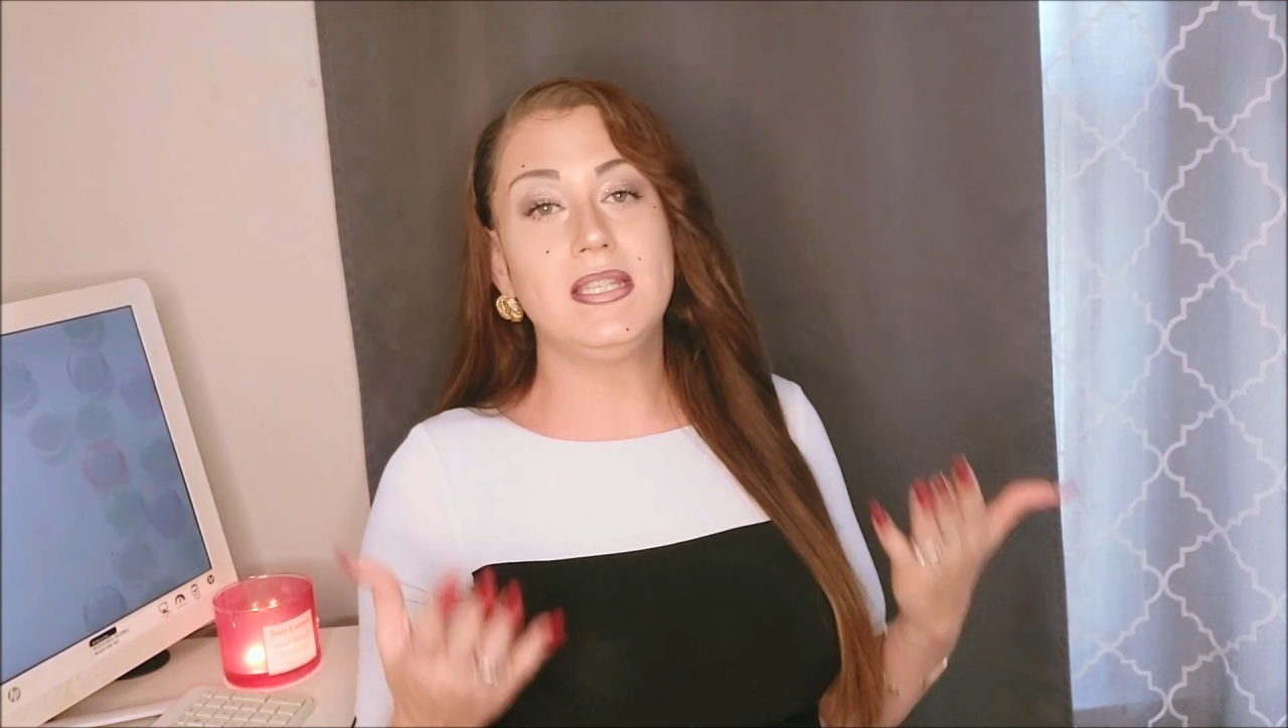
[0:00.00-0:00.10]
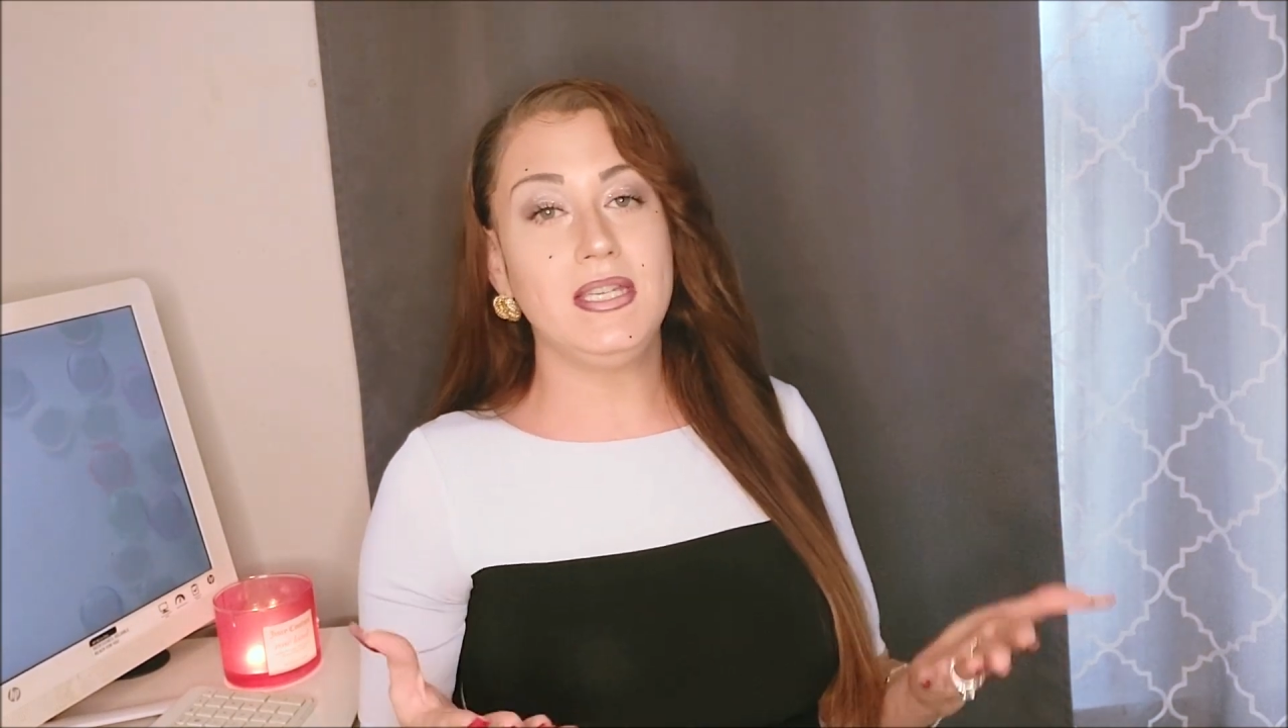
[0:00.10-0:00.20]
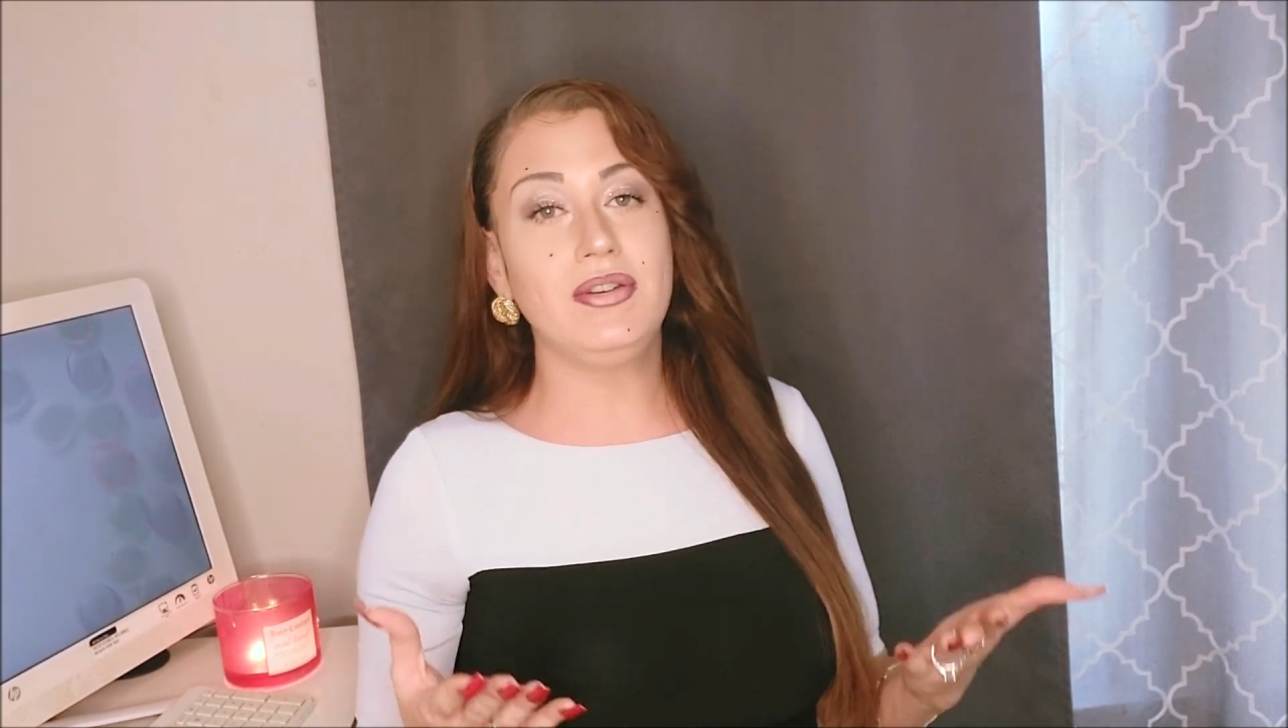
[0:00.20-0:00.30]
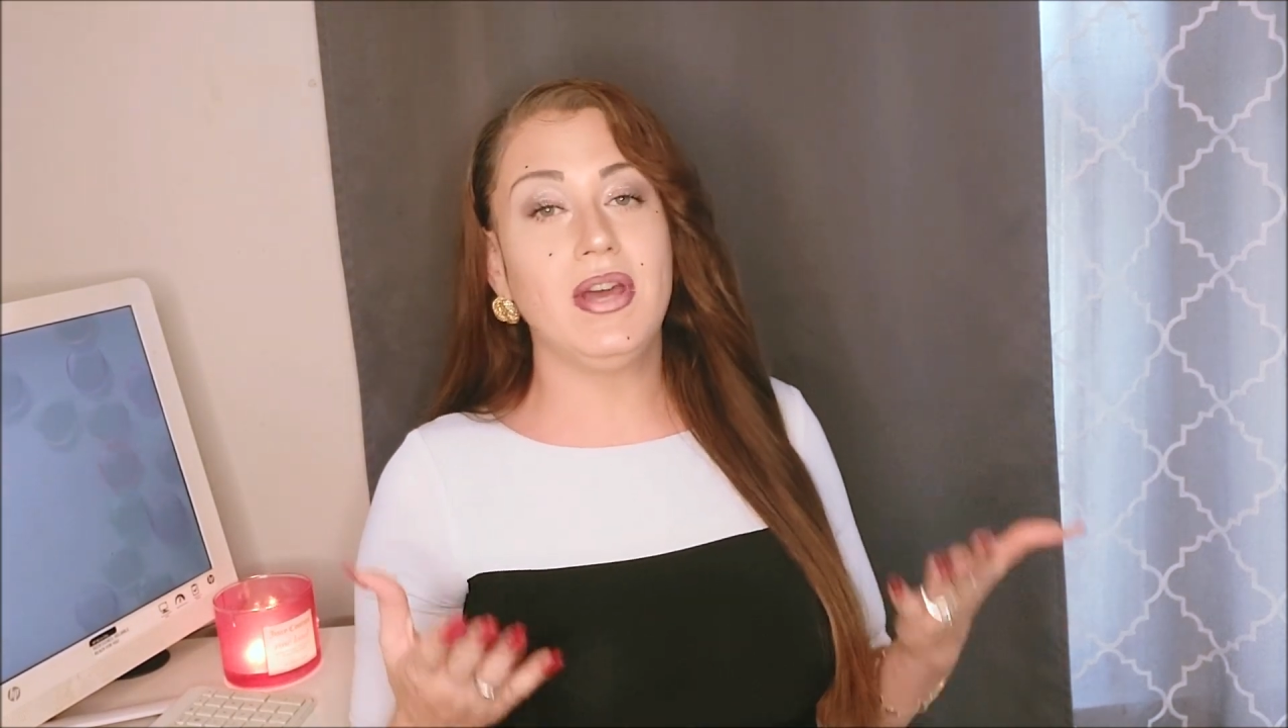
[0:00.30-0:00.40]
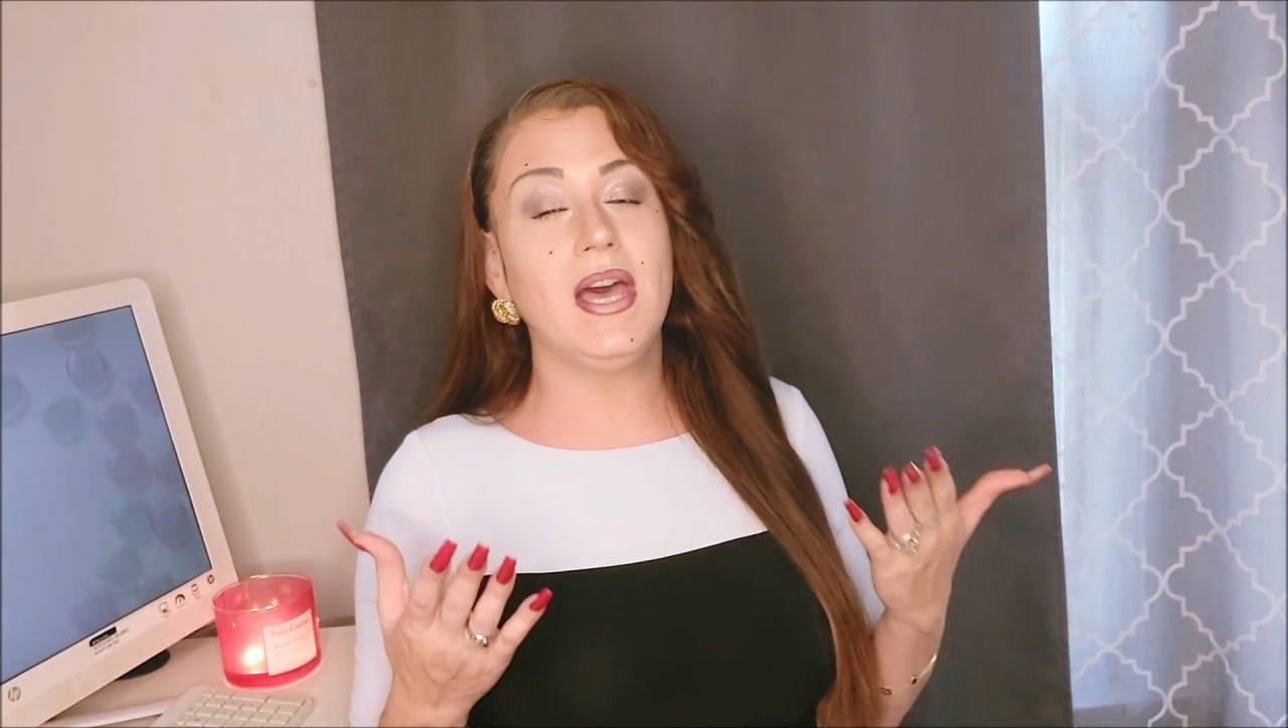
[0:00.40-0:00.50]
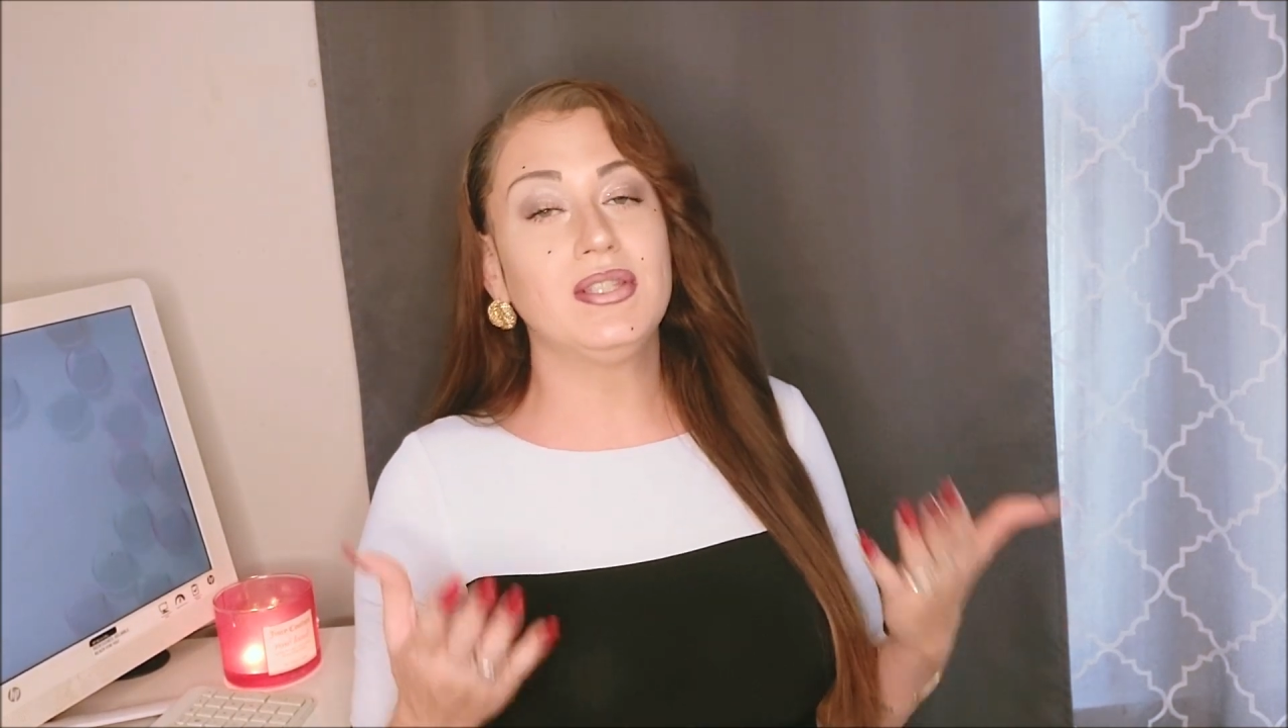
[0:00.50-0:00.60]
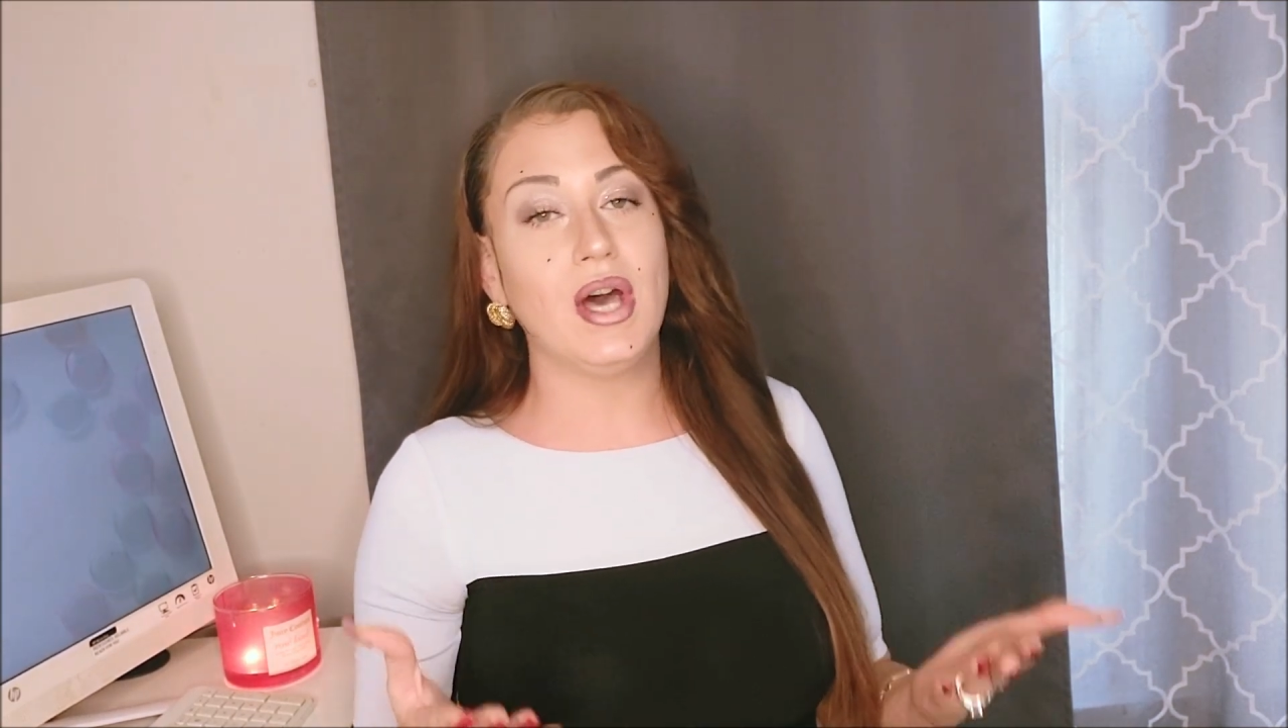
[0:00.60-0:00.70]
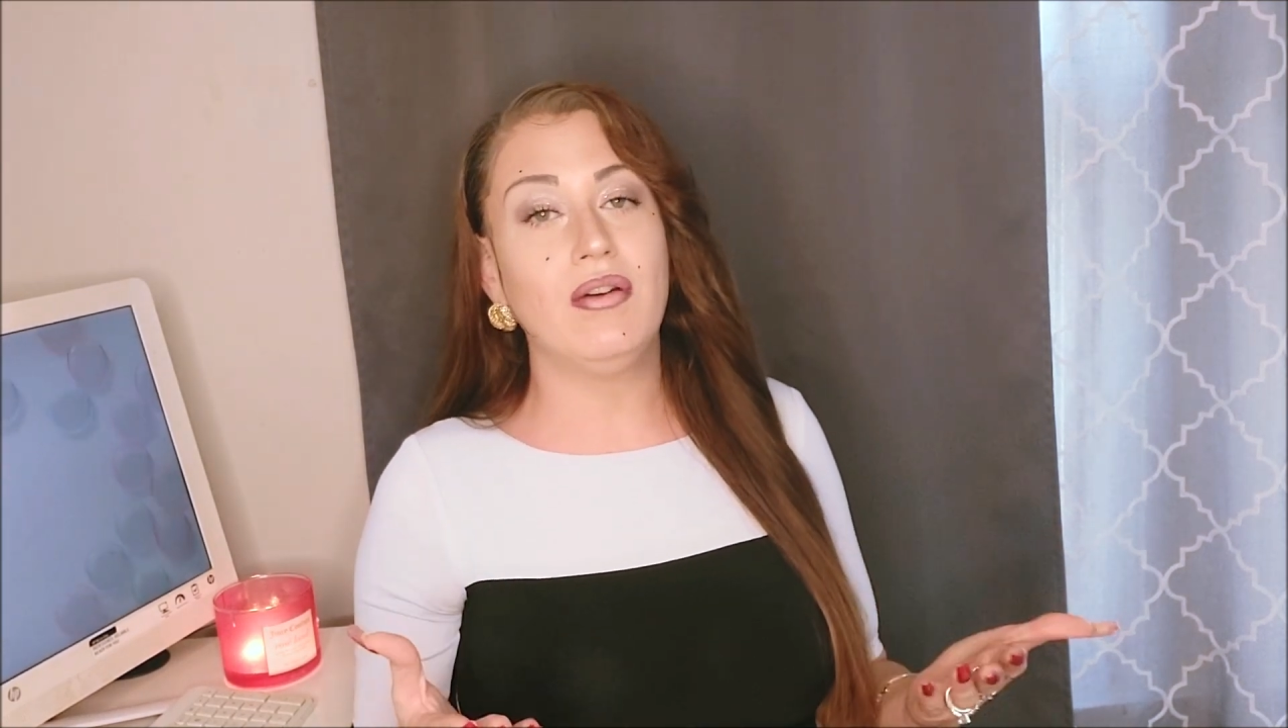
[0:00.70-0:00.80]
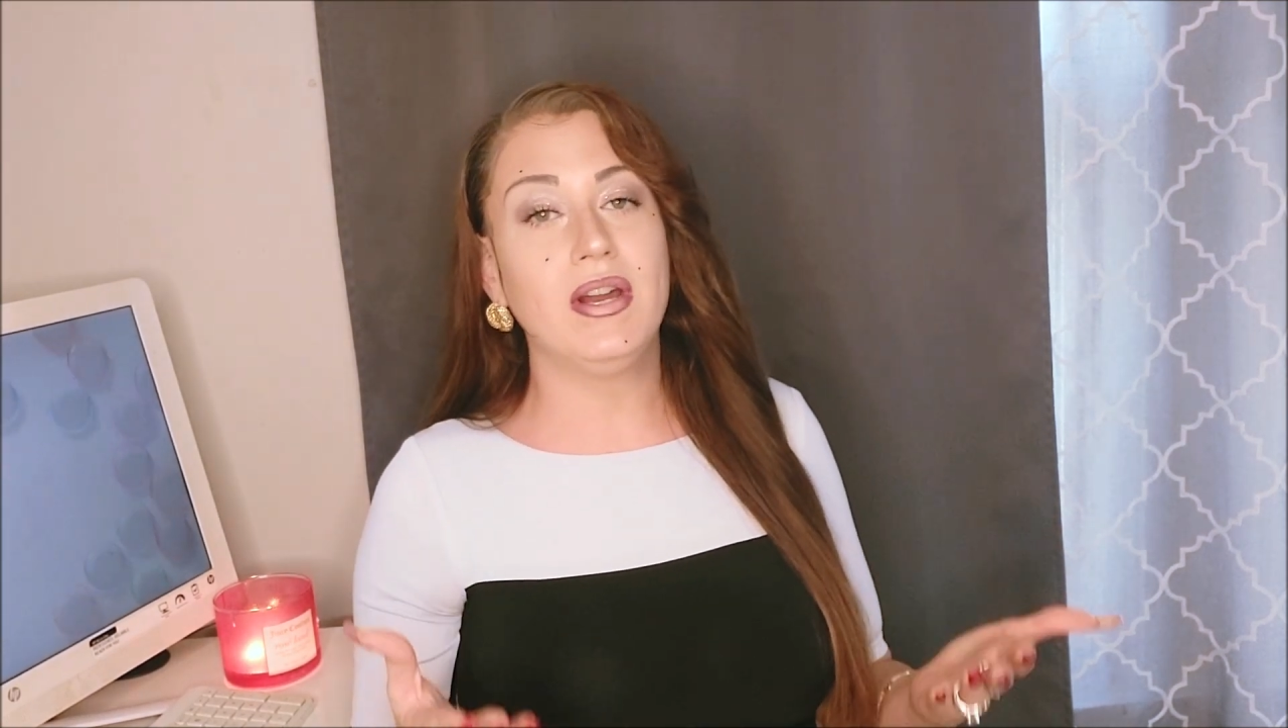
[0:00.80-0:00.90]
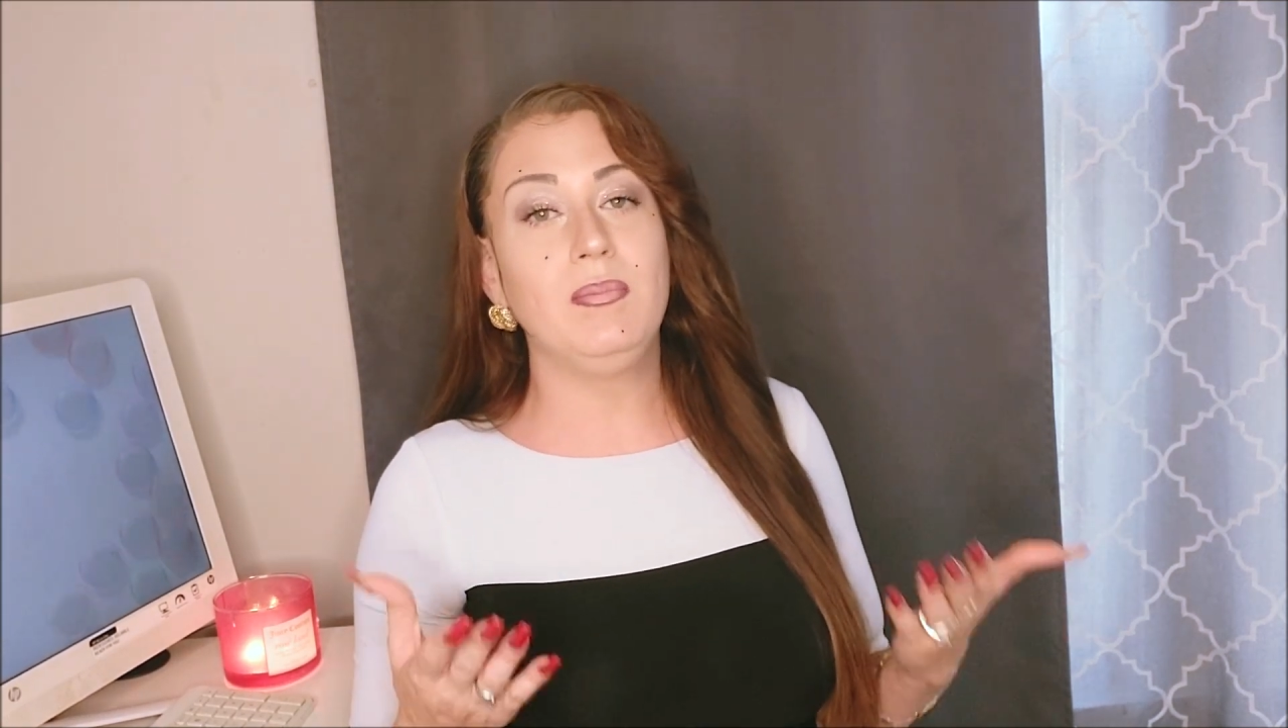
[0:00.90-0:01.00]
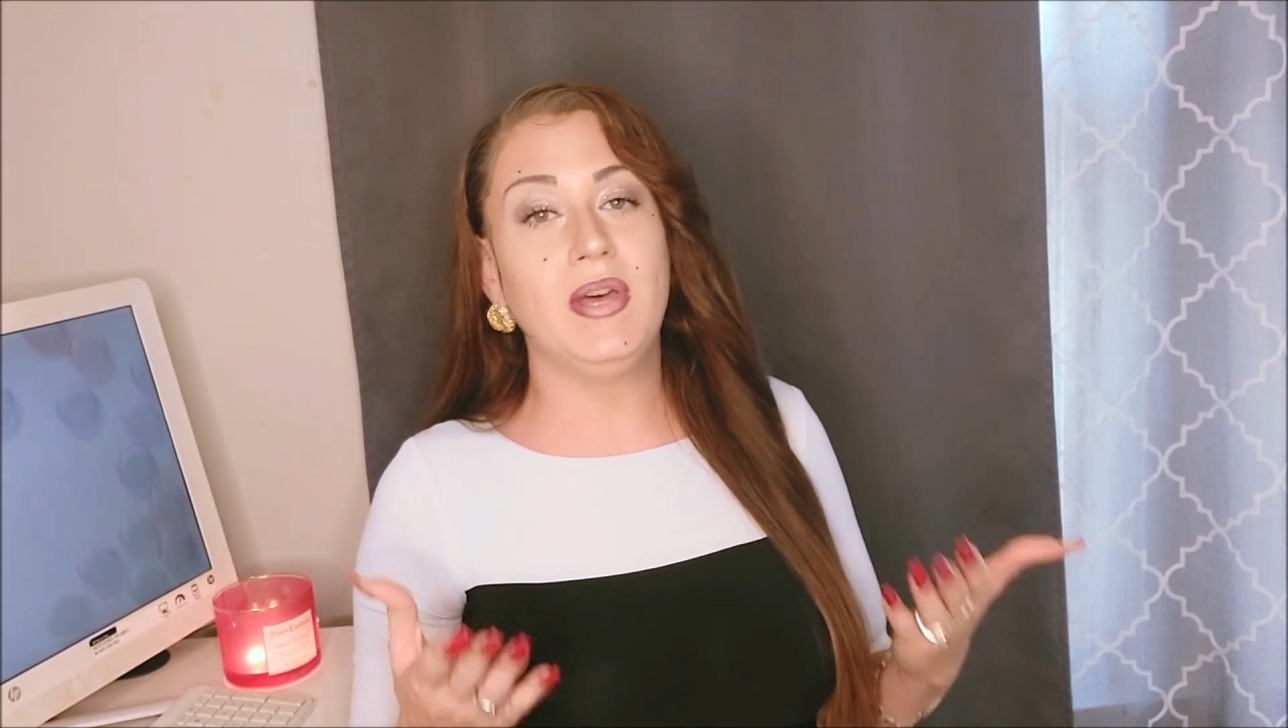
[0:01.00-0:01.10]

the secret has already